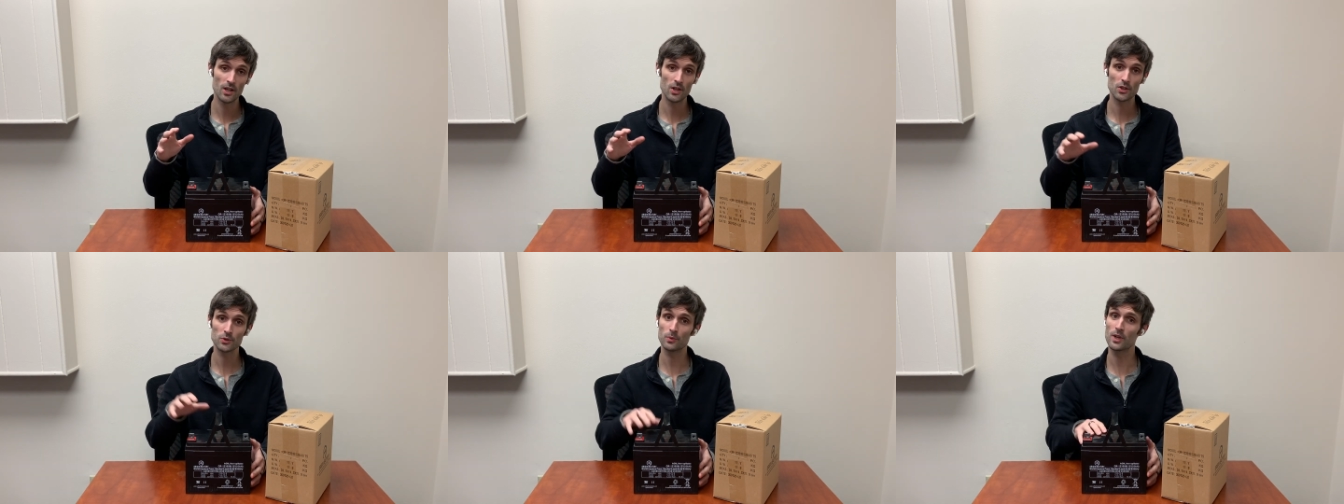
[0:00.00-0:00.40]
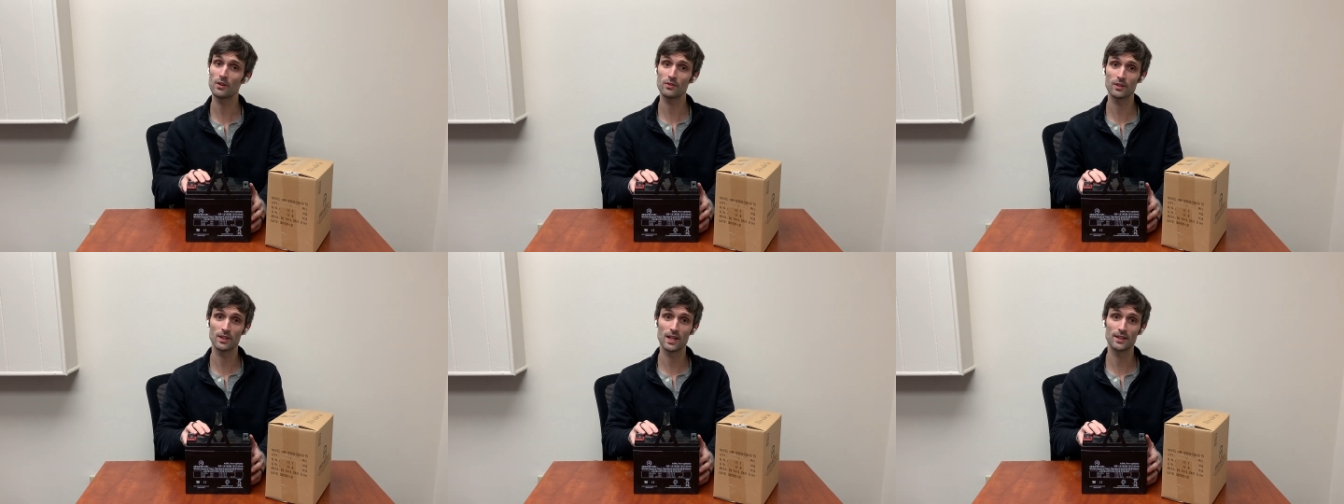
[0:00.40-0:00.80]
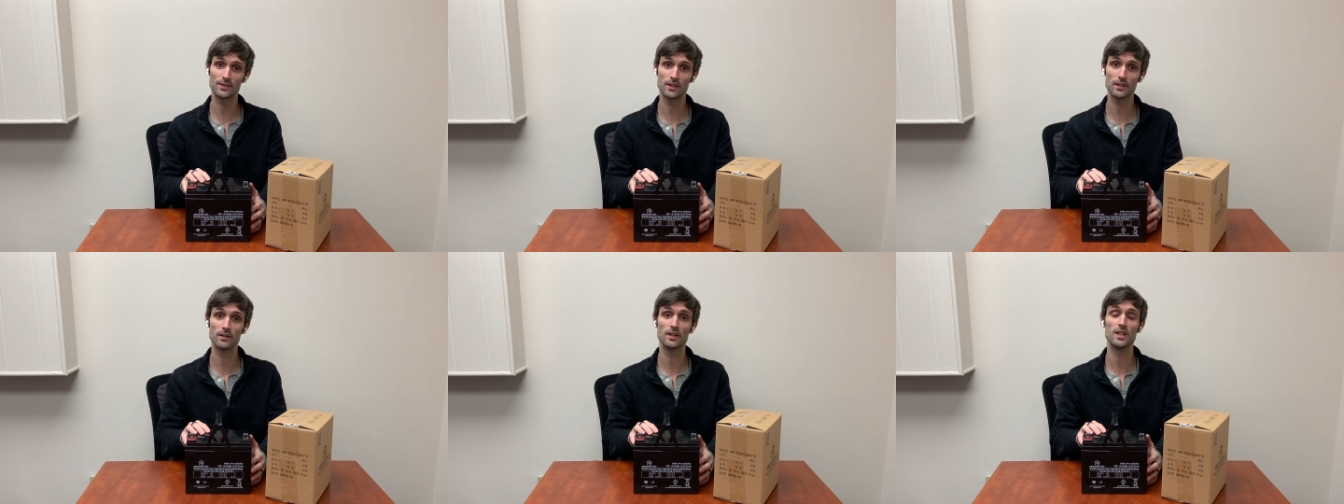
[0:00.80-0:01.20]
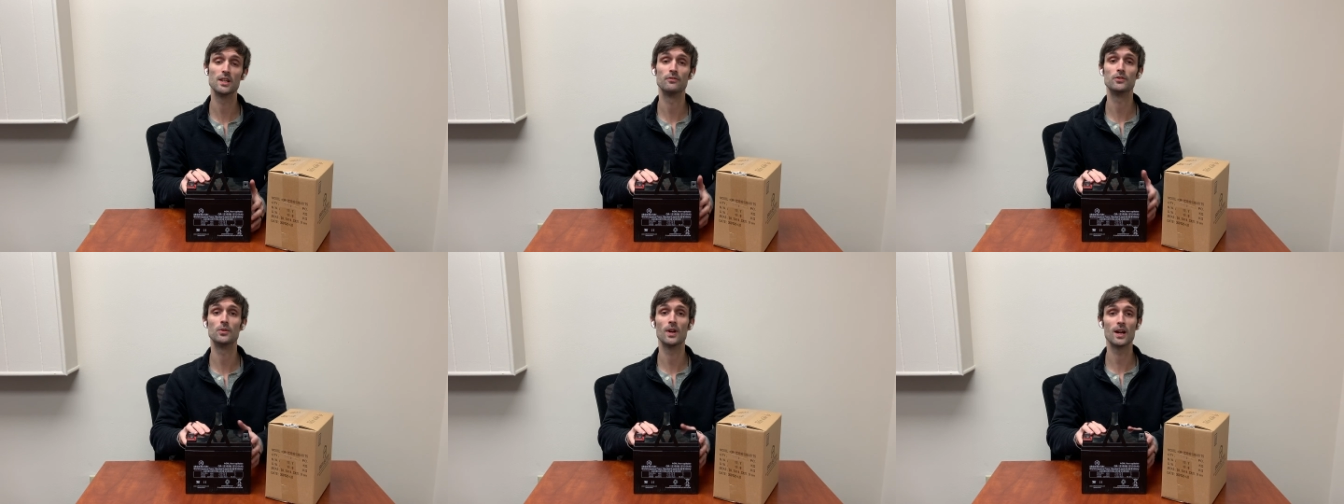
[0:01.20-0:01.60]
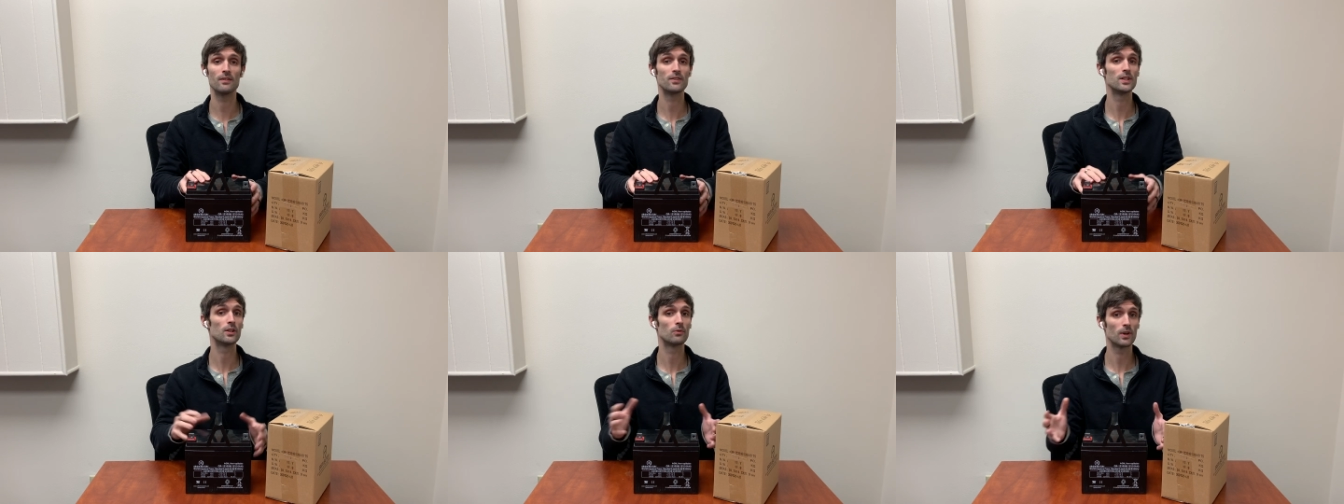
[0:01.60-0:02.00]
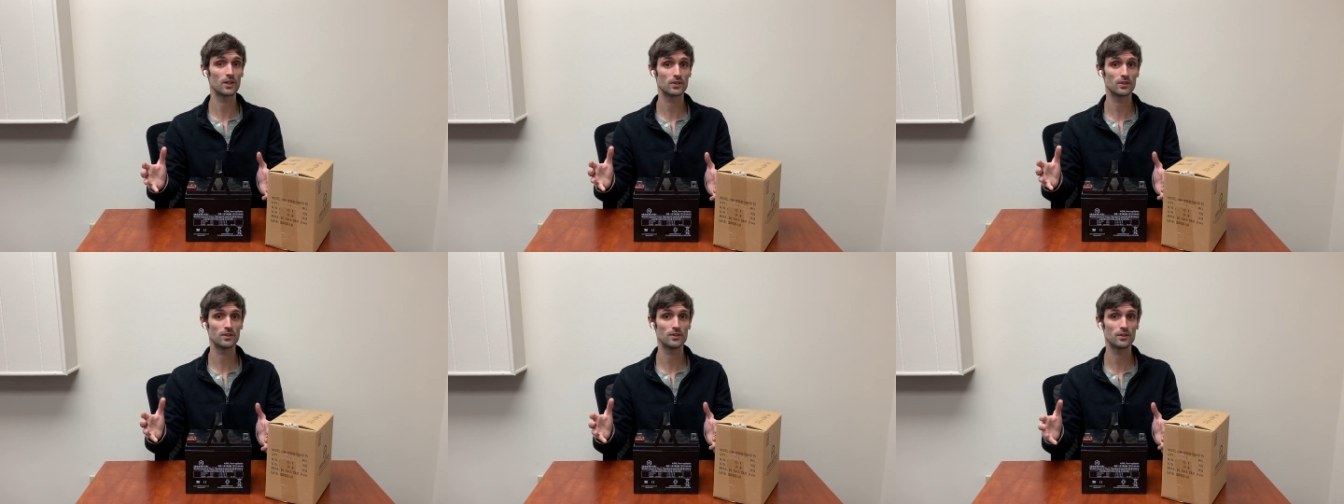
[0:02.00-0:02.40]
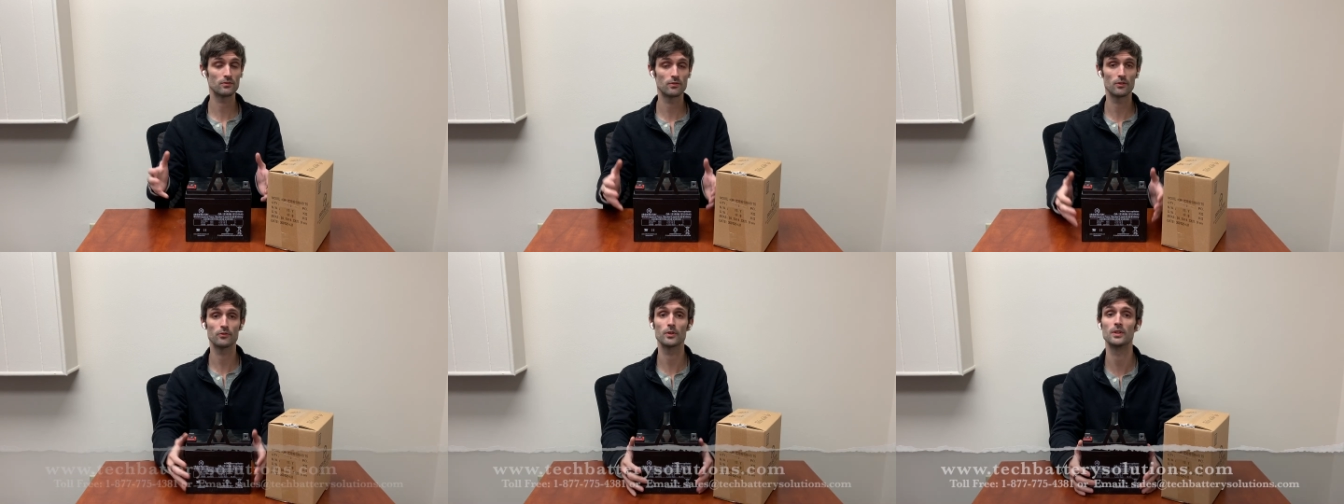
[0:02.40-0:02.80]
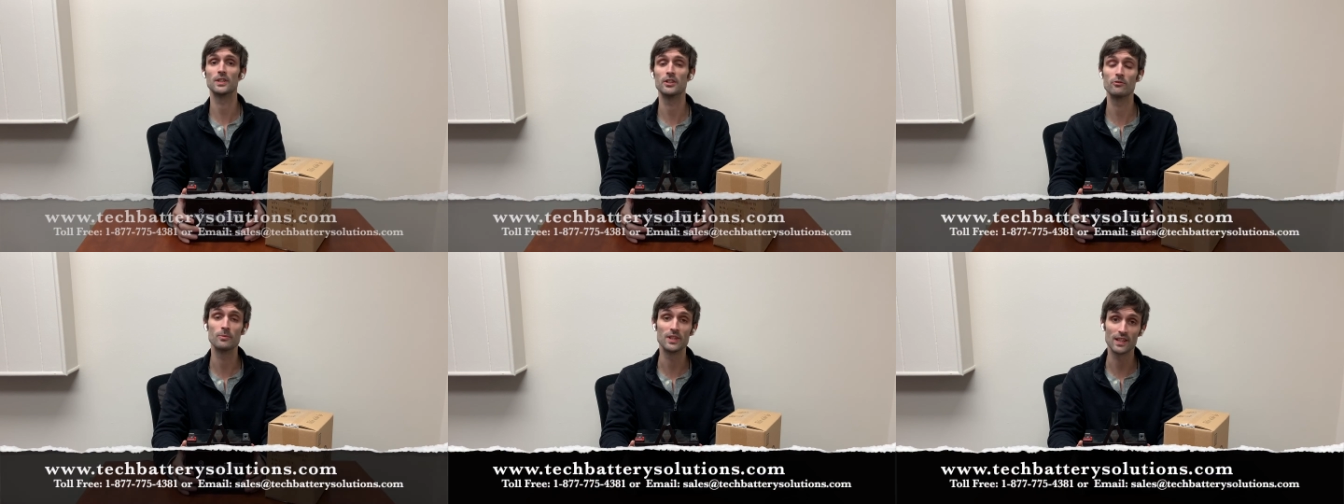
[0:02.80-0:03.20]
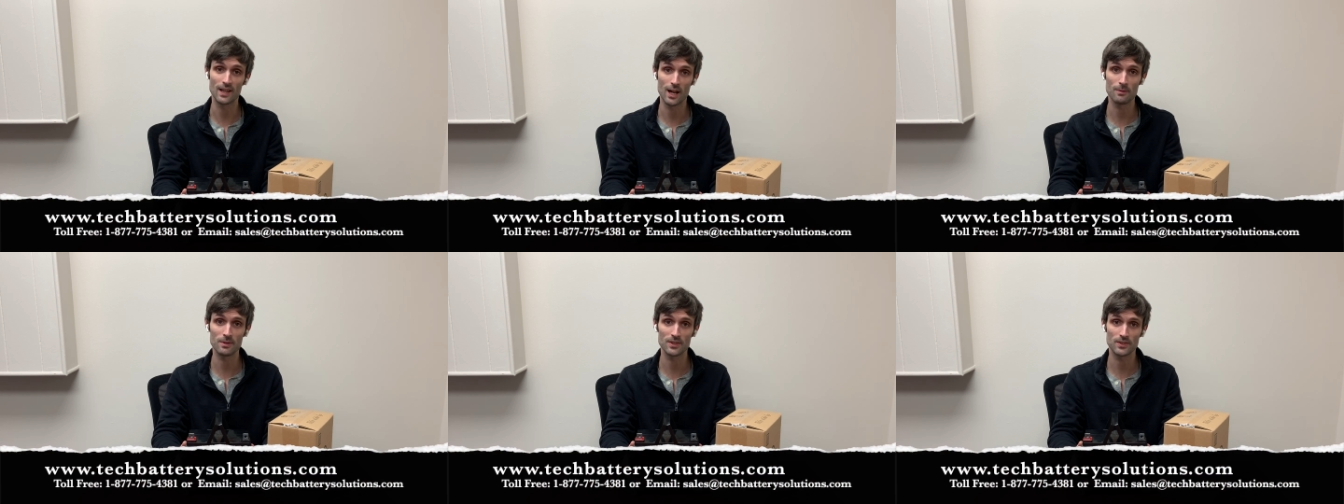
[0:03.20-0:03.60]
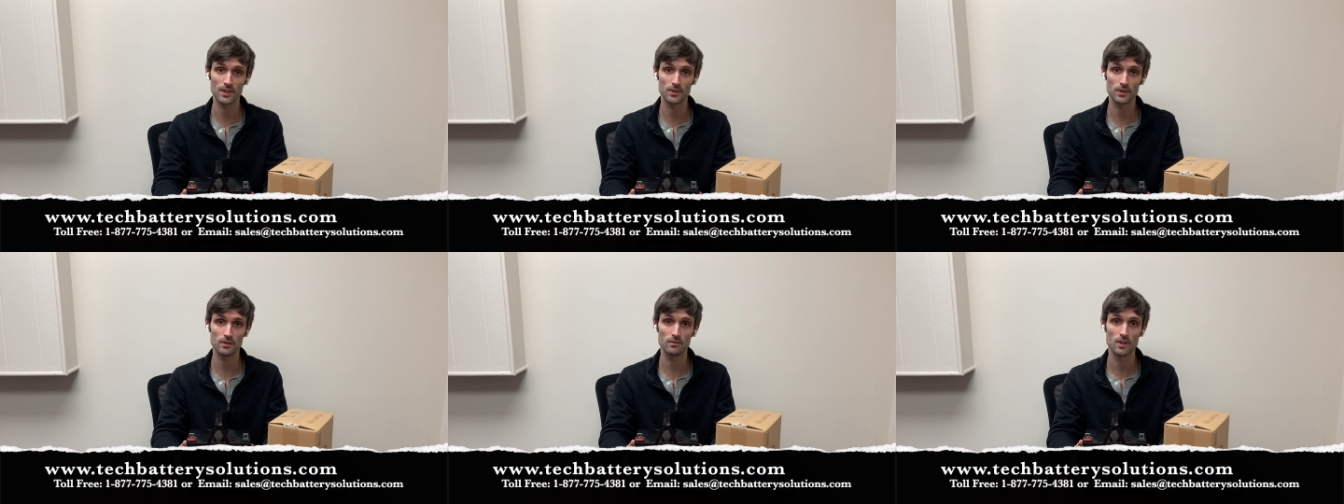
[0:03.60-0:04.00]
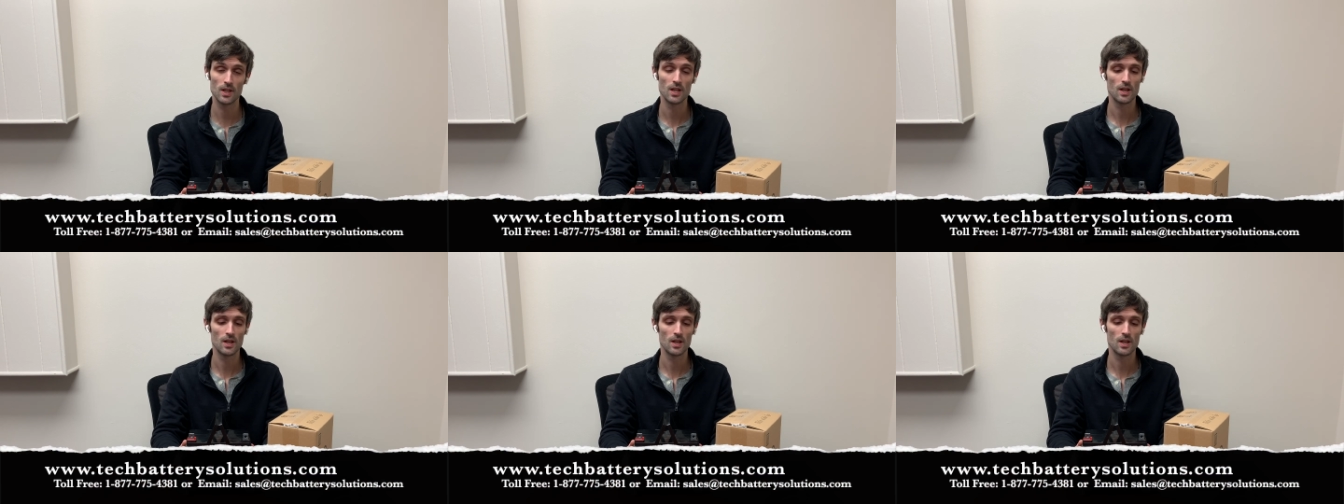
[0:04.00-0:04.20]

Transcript: So we covered a lot there. If you have any questions, feel free to leave them in the comment section.